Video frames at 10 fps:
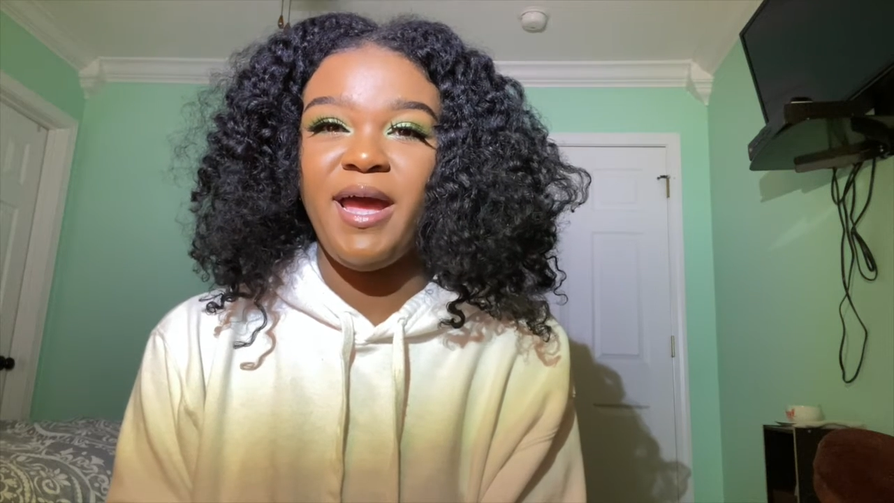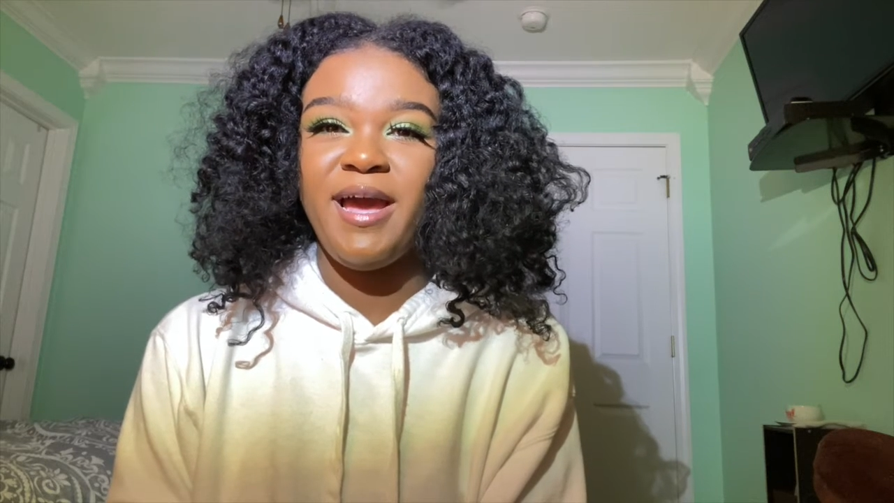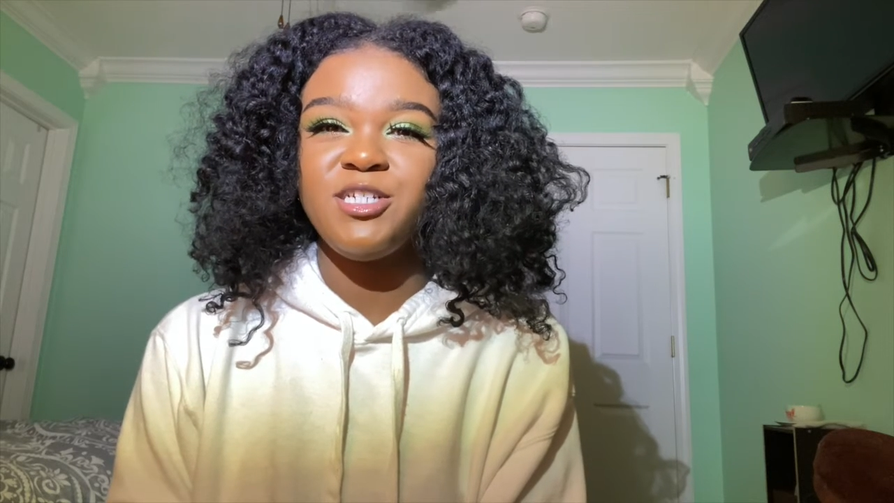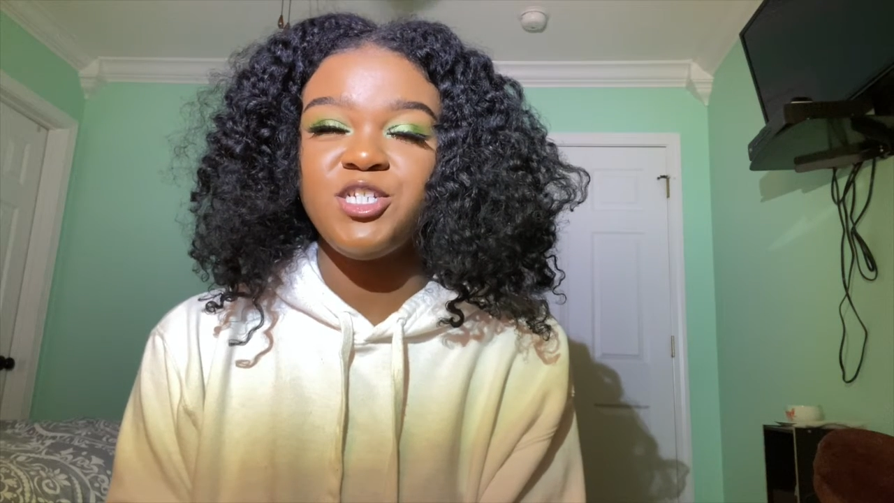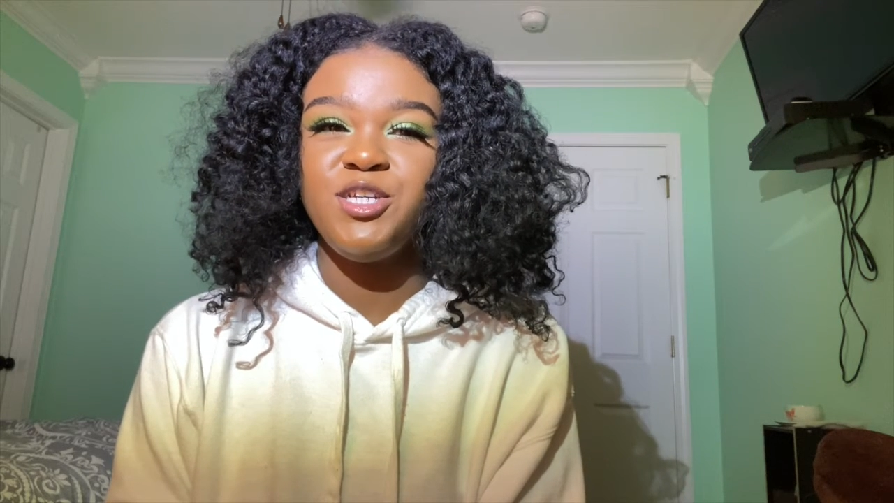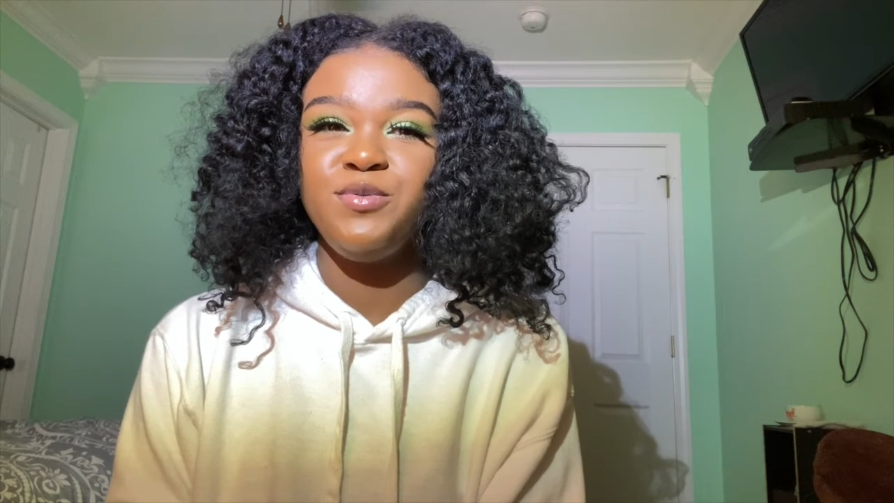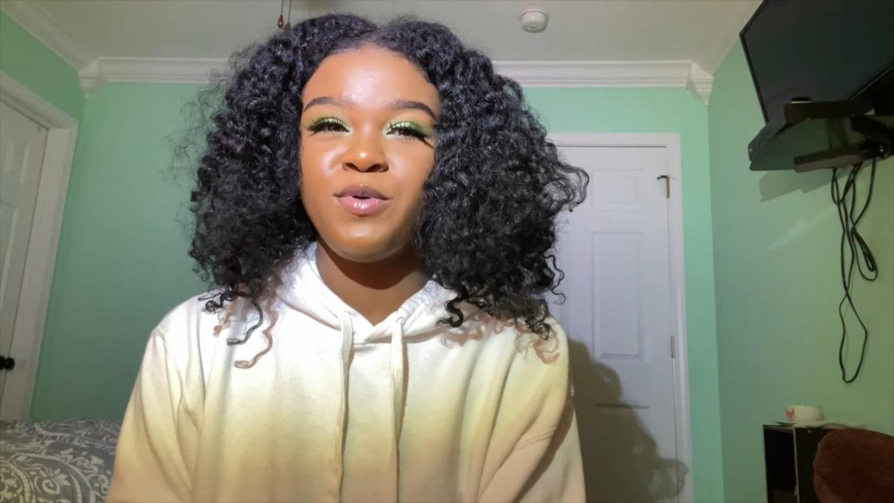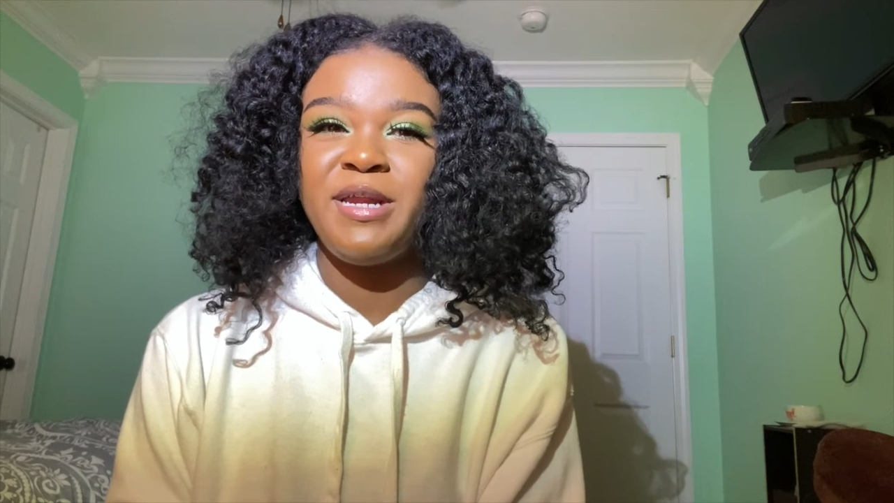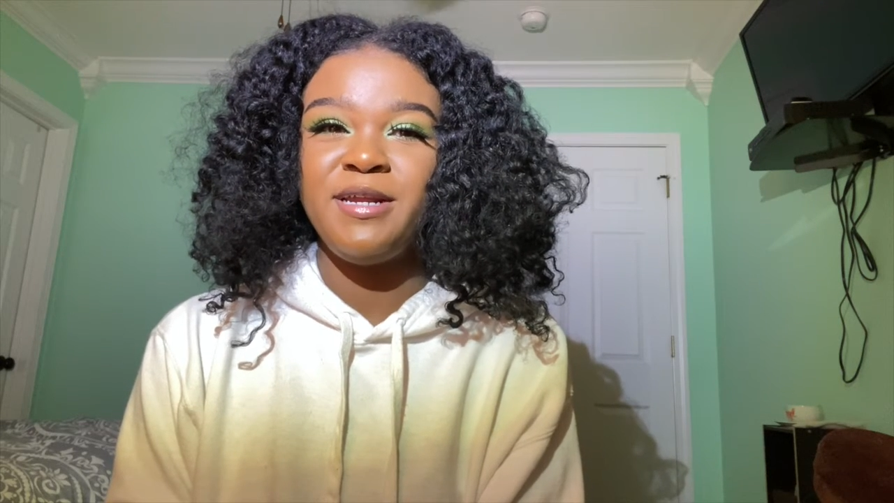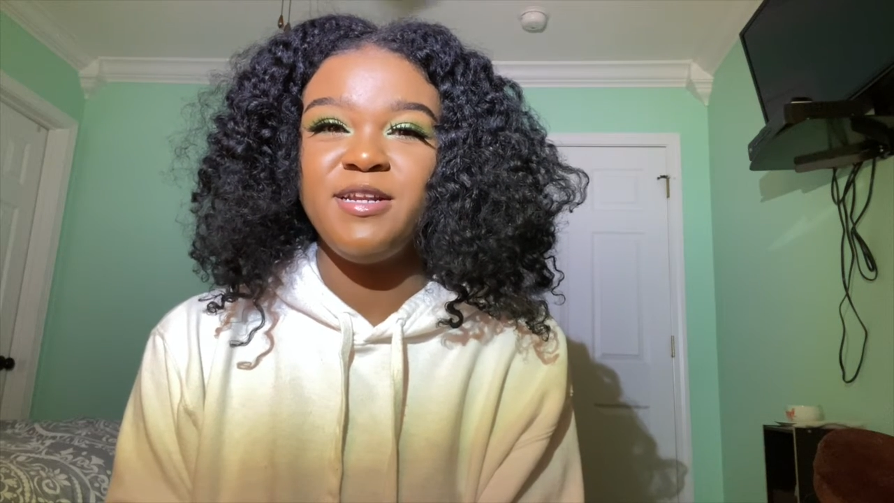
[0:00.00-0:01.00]
actually
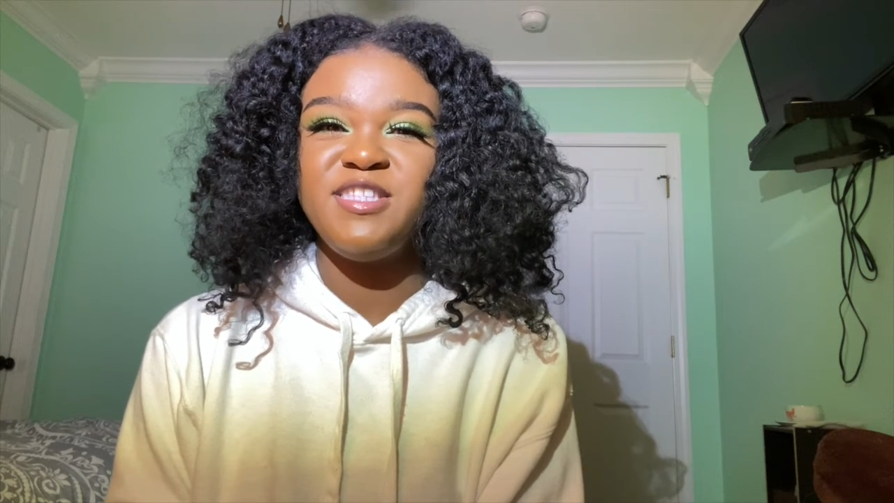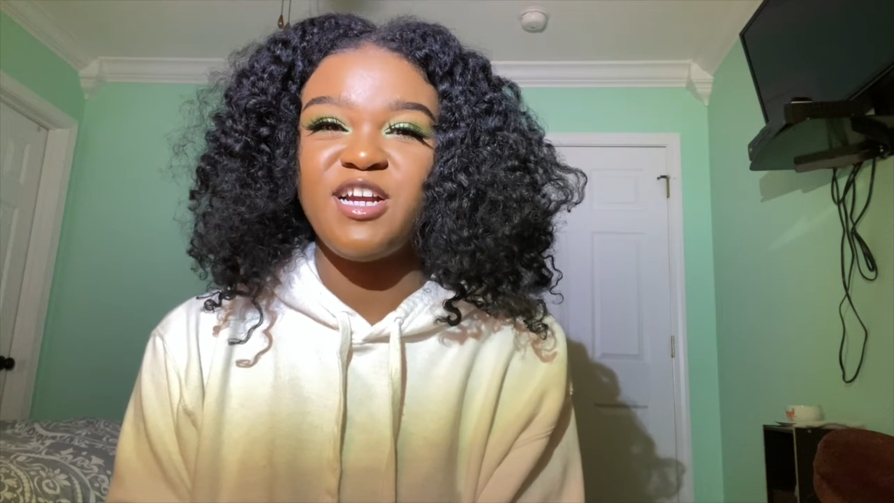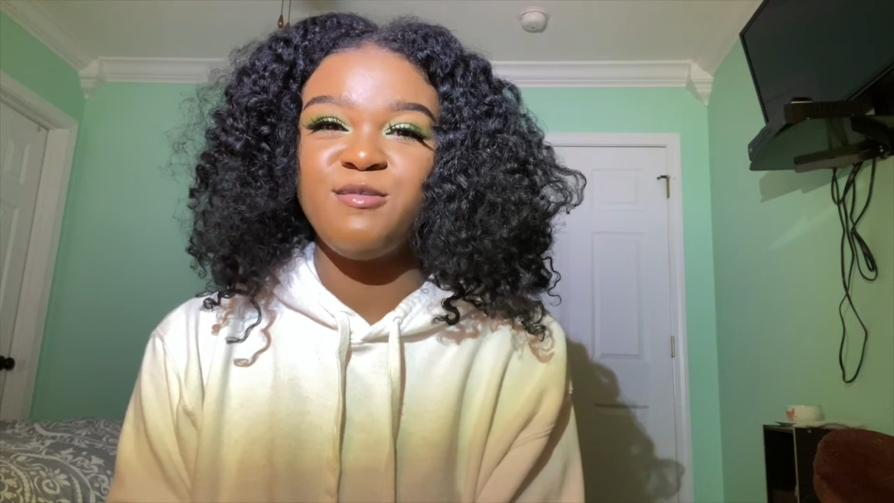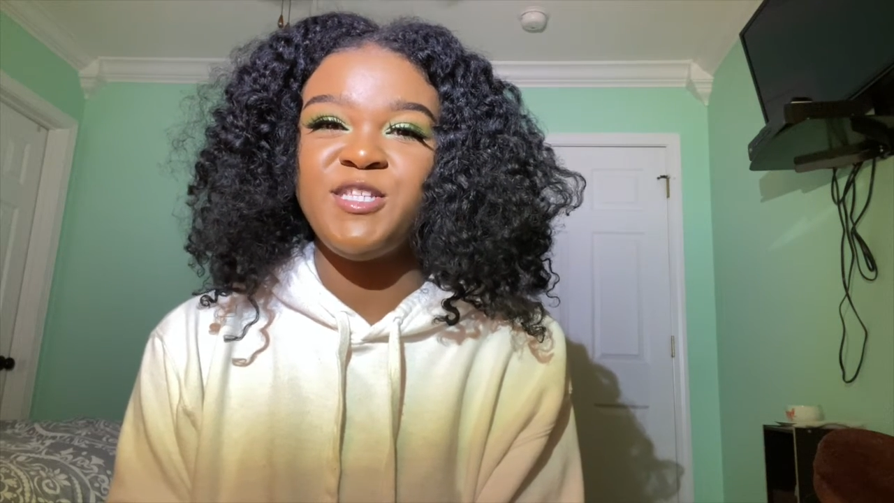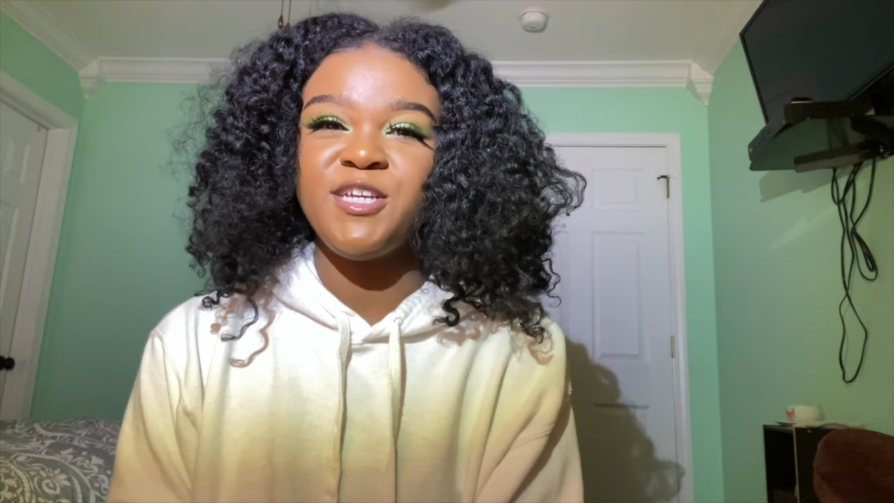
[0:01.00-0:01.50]
reading the terms